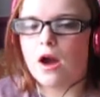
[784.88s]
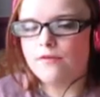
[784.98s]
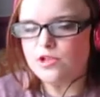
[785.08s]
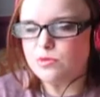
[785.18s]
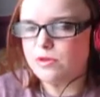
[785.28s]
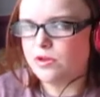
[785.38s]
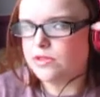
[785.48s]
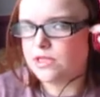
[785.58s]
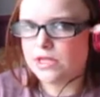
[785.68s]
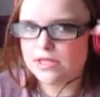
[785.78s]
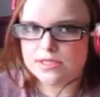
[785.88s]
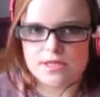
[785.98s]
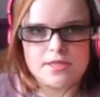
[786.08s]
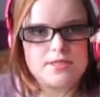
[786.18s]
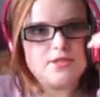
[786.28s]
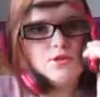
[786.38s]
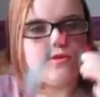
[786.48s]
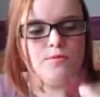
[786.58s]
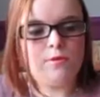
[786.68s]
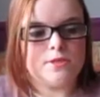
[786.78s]
I've just been using these to listen to
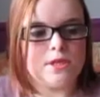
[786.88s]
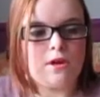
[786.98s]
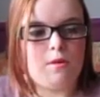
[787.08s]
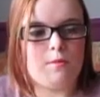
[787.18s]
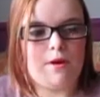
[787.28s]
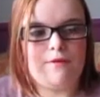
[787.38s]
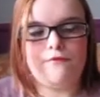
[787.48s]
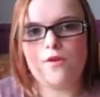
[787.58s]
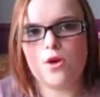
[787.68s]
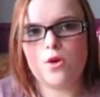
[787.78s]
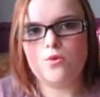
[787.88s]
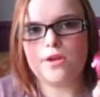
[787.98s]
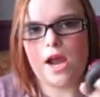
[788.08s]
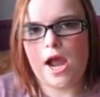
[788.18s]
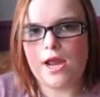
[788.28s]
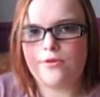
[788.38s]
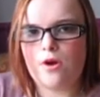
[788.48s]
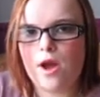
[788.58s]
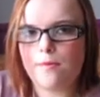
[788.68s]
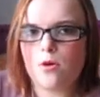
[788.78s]
music on my phone and
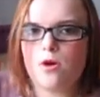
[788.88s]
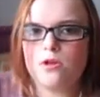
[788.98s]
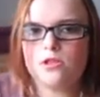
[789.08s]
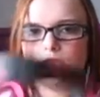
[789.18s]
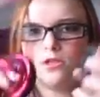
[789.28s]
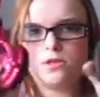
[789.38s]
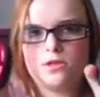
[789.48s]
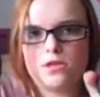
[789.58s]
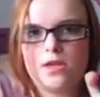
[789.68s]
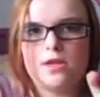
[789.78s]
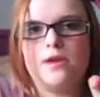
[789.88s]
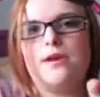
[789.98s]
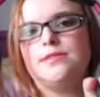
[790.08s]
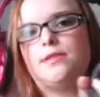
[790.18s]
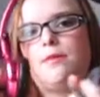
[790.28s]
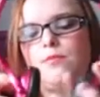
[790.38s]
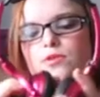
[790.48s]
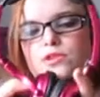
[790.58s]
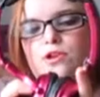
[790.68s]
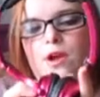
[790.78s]
iPod. Yes, I'm
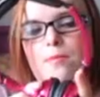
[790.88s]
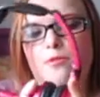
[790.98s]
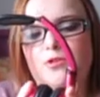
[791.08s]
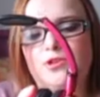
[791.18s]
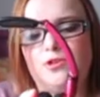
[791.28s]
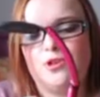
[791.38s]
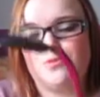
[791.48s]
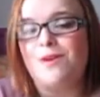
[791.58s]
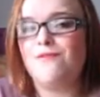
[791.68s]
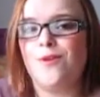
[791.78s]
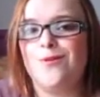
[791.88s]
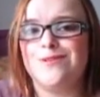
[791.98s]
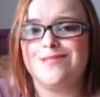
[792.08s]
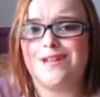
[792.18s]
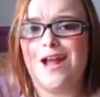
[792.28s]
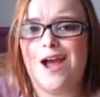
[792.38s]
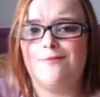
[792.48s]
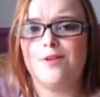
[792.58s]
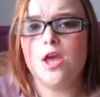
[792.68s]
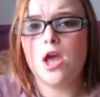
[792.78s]
using an iPod because my phone doesn't have
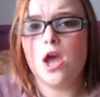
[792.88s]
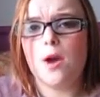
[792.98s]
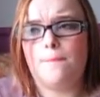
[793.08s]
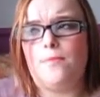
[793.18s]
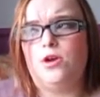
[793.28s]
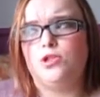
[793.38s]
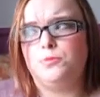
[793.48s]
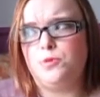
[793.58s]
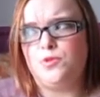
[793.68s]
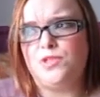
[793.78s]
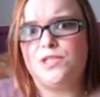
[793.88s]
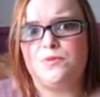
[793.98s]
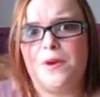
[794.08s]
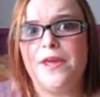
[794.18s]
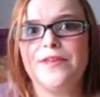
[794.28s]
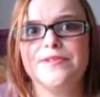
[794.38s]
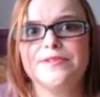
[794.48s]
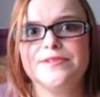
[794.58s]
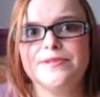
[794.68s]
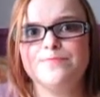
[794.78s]
much music
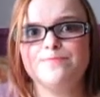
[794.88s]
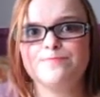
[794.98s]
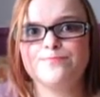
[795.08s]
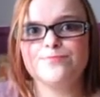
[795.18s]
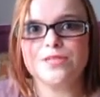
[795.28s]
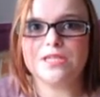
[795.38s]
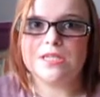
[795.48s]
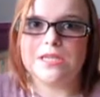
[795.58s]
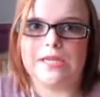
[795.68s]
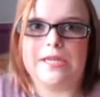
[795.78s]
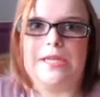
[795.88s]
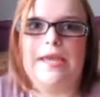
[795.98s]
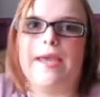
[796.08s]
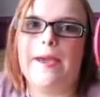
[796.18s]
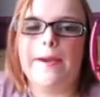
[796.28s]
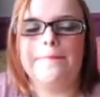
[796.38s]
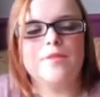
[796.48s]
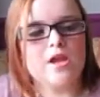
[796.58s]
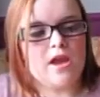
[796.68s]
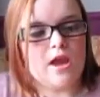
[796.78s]
space. Yeah,
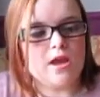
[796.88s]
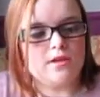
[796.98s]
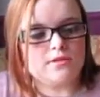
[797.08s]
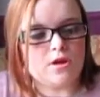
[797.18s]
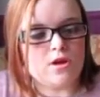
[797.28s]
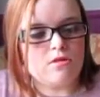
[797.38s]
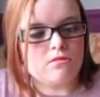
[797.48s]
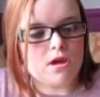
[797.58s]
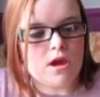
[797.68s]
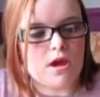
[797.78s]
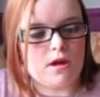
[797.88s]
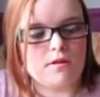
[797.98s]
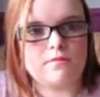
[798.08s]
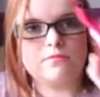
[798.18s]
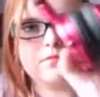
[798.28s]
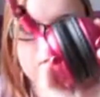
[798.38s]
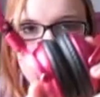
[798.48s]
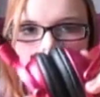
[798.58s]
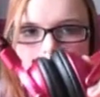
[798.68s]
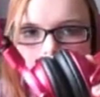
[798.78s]
so yeah,
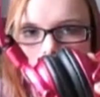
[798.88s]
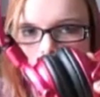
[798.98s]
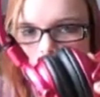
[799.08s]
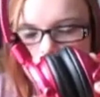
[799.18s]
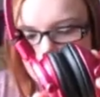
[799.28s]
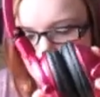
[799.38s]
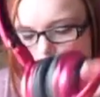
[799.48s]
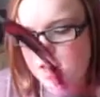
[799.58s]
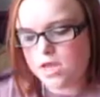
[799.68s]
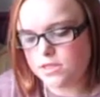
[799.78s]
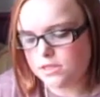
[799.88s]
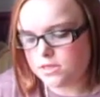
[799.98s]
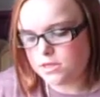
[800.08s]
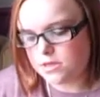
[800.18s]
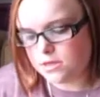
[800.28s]
I just love these.